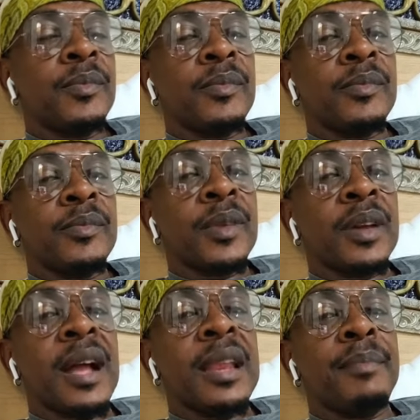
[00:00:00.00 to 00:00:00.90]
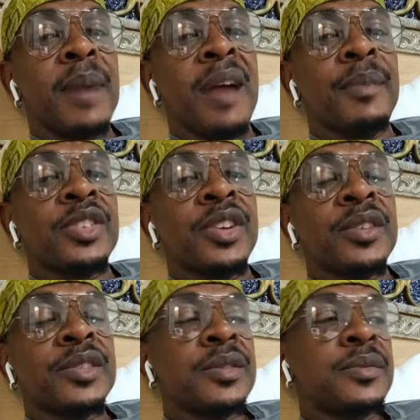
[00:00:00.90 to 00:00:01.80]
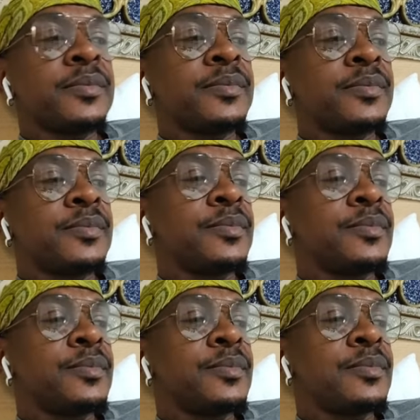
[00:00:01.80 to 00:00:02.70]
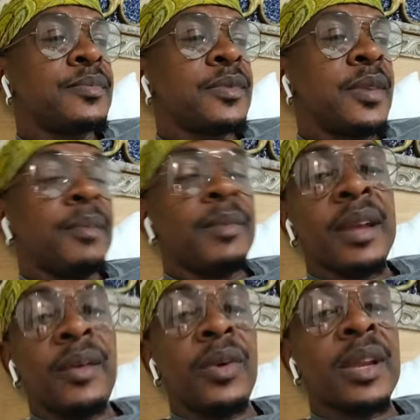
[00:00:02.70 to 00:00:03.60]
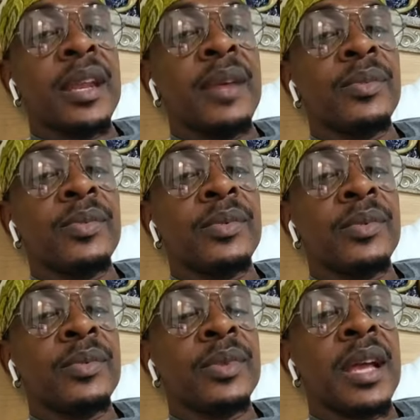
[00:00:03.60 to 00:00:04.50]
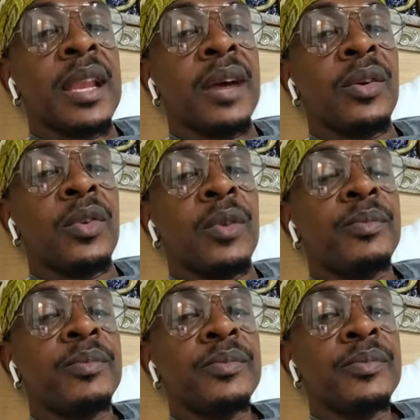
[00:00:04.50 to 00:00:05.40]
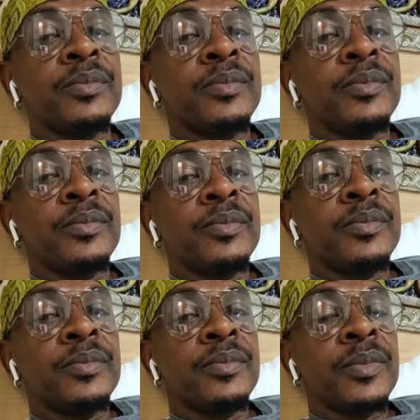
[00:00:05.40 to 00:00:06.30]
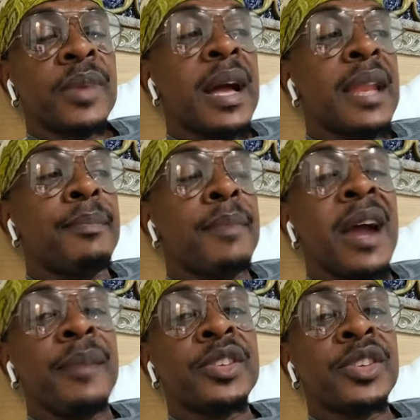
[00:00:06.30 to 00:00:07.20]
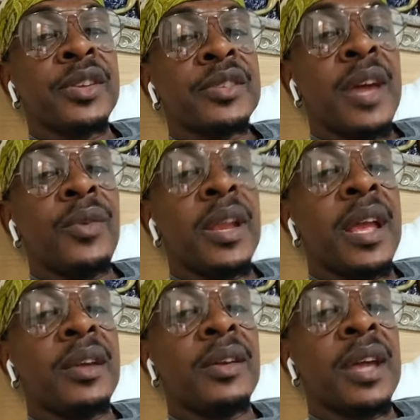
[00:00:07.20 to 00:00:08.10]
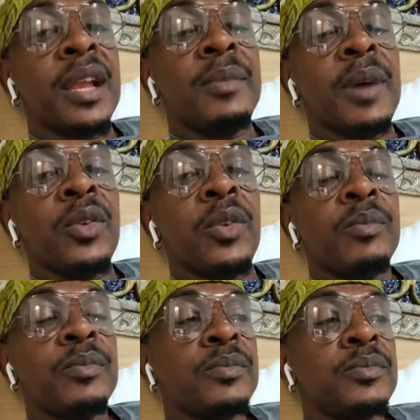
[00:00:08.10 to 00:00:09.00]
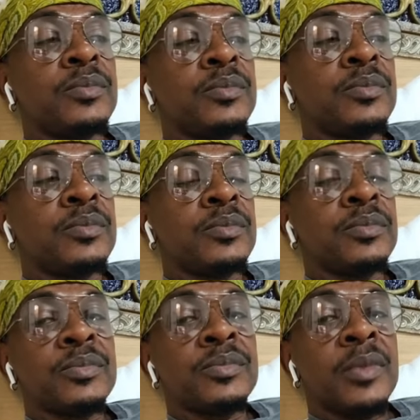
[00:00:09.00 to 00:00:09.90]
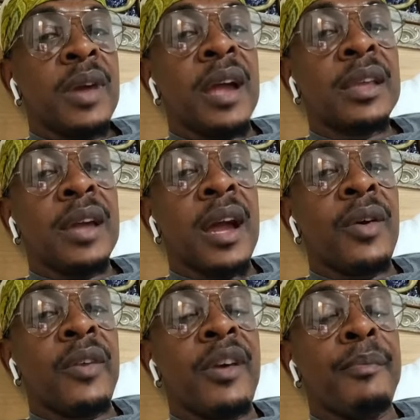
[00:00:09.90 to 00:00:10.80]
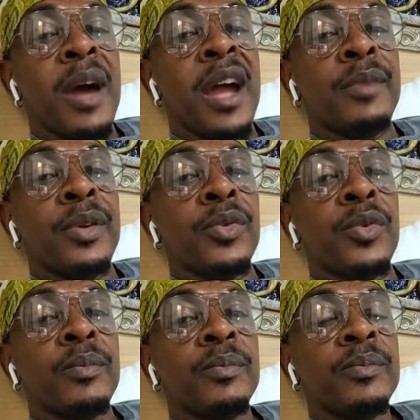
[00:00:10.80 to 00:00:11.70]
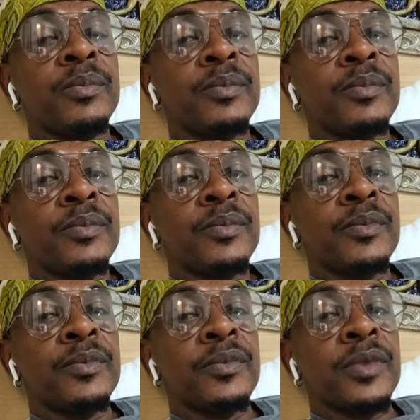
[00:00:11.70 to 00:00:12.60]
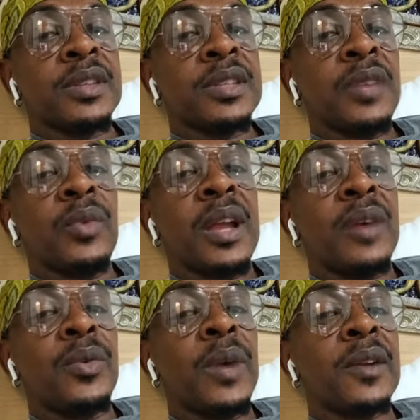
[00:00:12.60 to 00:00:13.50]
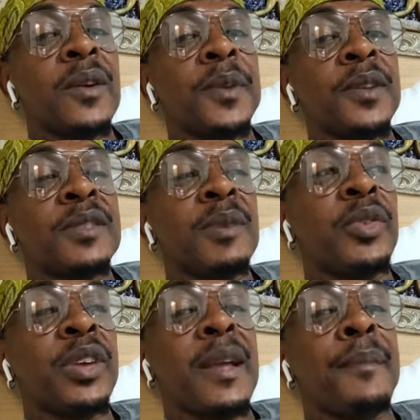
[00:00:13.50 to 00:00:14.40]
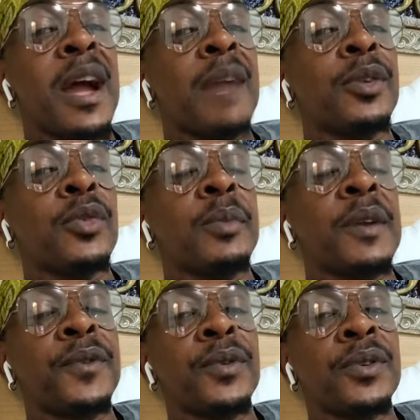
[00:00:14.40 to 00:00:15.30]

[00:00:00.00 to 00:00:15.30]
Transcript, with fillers: I call it Barbie Church. Be all of them girl go come. Call it Barbie Church. I will like a girl them come. I, I have a Barbie room. They say, well, I'm welcome, in?" know, so I create a Barbie room, you know.